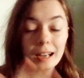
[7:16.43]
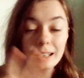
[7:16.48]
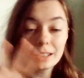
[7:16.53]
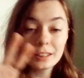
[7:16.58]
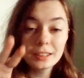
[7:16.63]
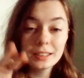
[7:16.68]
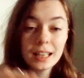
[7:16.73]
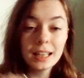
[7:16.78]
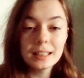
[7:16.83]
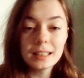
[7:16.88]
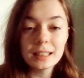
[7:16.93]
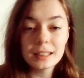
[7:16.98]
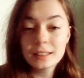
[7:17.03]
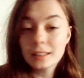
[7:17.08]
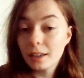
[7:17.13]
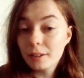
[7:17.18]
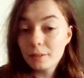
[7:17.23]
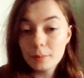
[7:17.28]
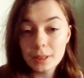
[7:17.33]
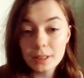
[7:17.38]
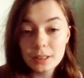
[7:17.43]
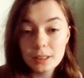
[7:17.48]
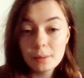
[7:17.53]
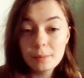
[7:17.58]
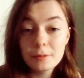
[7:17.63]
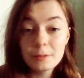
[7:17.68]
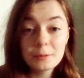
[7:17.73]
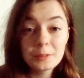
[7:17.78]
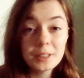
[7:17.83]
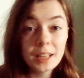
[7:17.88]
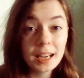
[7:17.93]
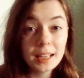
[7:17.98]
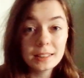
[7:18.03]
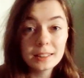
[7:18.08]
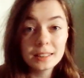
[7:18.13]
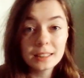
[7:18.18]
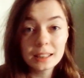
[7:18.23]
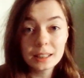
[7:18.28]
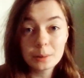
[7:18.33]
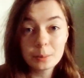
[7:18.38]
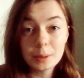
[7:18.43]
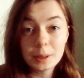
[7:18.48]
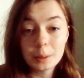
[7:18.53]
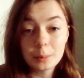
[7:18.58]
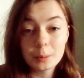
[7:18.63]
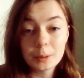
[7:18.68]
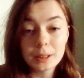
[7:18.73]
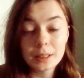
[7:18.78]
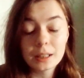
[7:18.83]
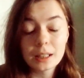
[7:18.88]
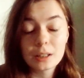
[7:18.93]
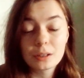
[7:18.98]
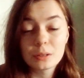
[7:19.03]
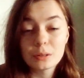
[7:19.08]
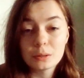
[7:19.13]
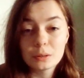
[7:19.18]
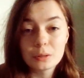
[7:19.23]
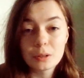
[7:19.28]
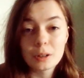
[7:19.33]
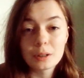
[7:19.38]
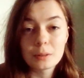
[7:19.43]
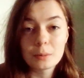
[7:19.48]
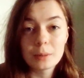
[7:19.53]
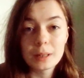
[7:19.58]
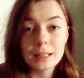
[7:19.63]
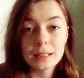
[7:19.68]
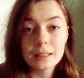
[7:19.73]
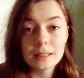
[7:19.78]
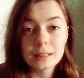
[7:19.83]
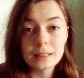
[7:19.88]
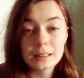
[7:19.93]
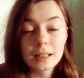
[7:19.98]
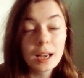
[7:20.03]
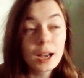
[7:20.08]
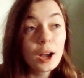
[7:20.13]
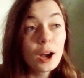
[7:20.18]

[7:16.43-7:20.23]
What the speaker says: Saying this, I've met some fantastic people at National Trust places,